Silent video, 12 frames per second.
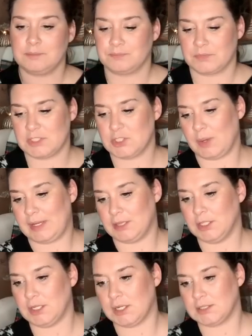And so I
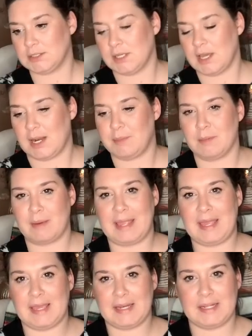looked and I put my
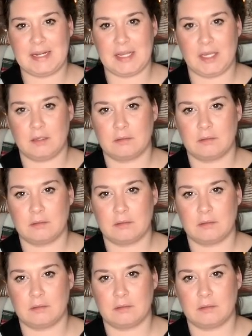hand in it.